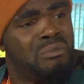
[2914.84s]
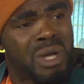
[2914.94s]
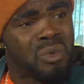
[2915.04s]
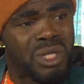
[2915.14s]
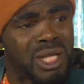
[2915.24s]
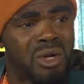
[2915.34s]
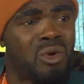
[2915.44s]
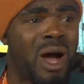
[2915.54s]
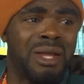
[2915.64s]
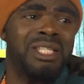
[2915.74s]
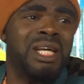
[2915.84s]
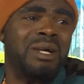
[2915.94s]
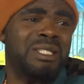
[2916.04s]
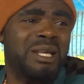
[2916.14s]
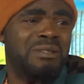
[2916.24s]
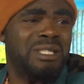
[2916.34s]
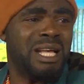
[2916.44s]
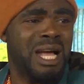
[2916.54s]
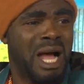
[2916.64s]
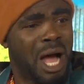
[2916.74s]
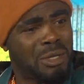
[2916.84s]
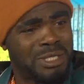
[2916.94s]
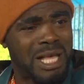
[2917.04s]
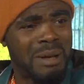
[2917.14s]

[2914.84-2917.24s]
Make we take go arrange ourselves. How you say?